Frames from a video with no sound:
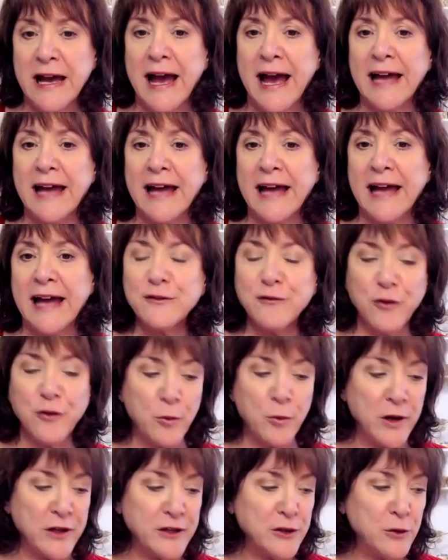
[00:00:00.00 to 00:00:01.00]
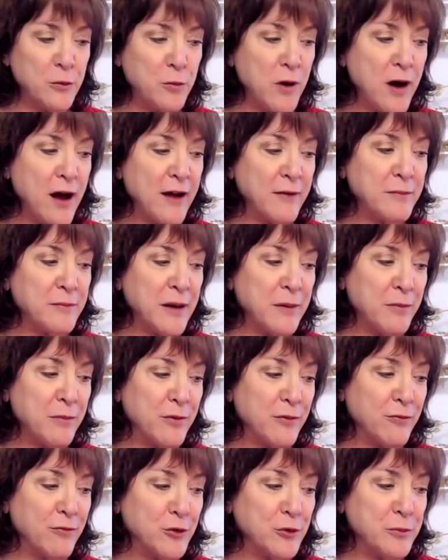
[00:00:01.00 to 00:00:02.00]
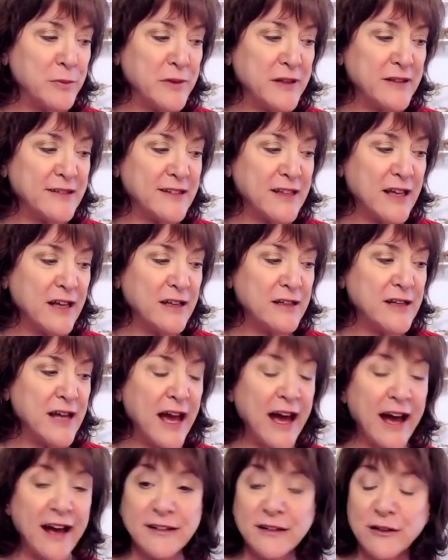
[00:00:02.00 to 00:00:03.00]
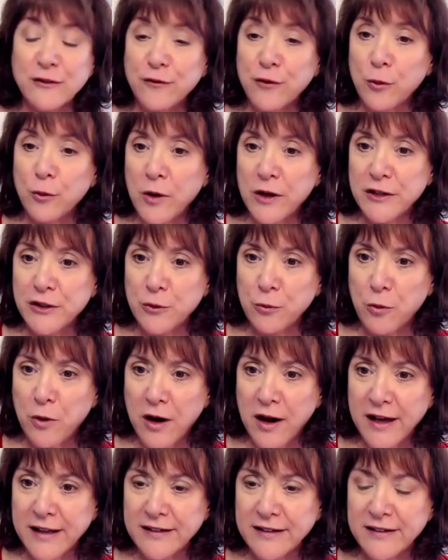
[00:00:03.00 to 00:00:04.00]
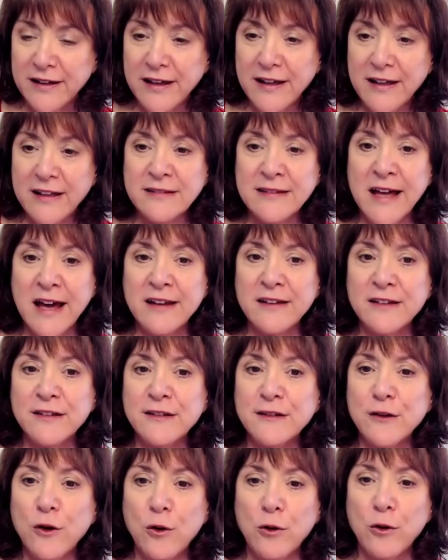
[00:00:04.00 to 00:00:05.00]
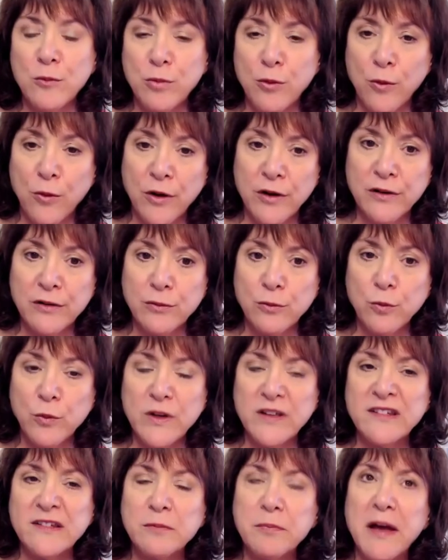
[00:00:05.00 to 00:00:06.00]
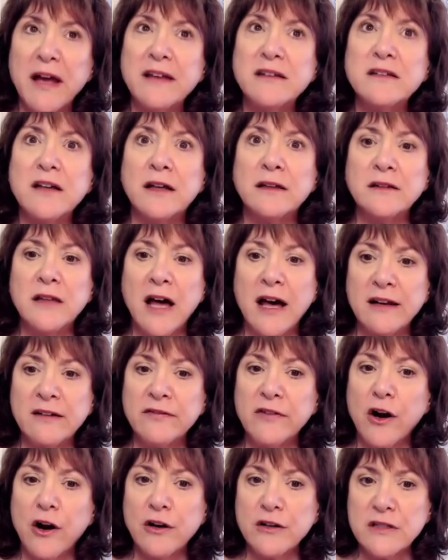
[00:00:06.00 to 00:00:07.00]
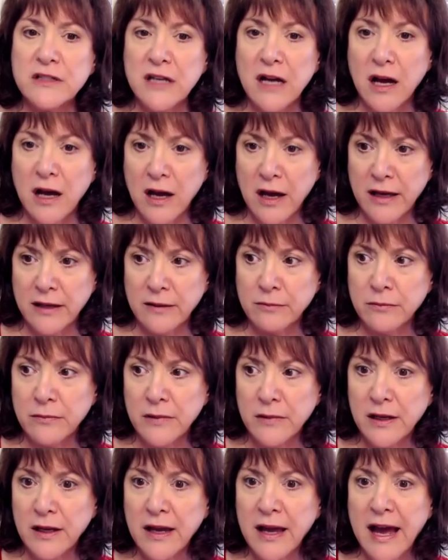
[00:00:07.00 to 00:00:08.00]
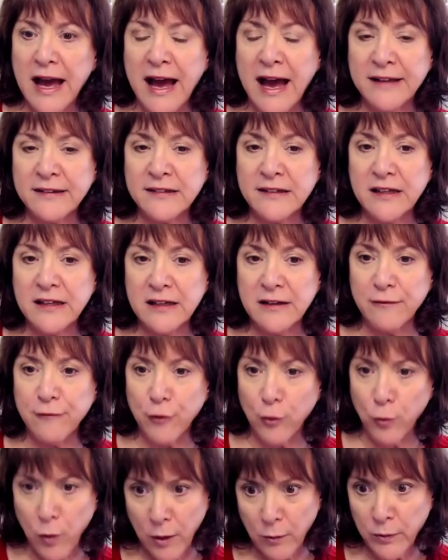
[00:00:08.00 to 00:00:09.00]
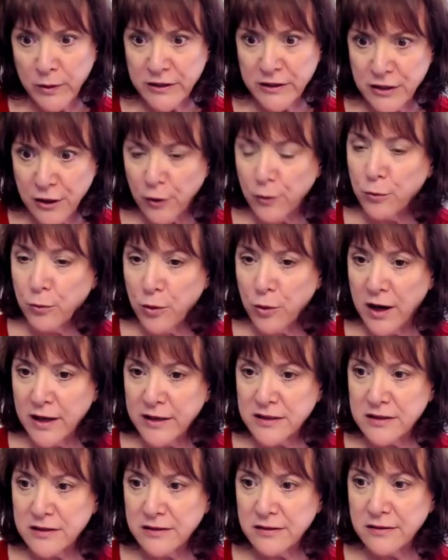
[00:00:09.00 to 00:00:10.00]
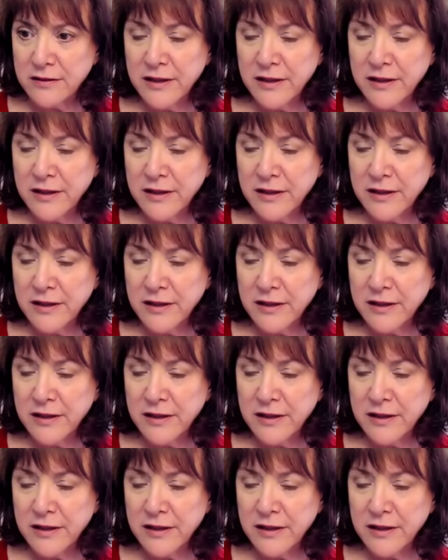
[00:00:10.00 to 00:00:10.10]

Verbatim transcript: And ask for what you want. Remember, Rumi said, ask for what you want. That is so important. We spend a lot of our time asking for what we don't want.